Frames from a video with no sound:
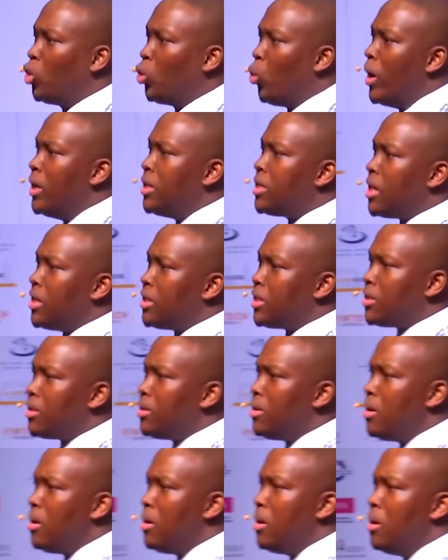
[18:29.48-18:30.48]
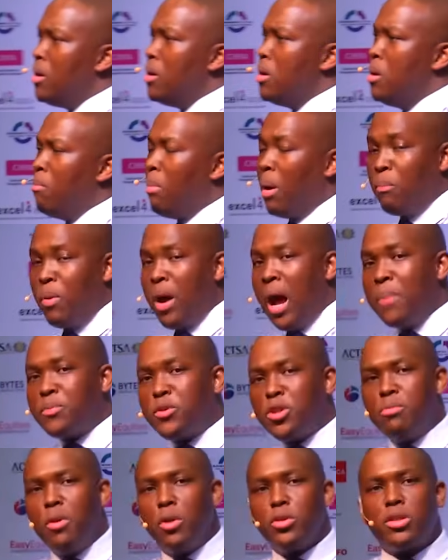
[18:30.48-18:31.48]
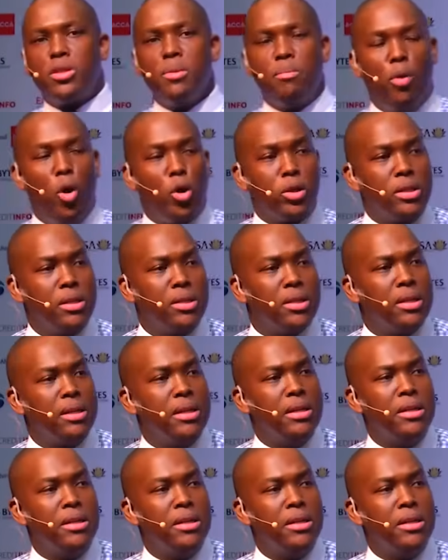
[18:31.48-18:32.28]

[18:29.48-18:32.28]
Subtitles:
winters, but perhaps most important,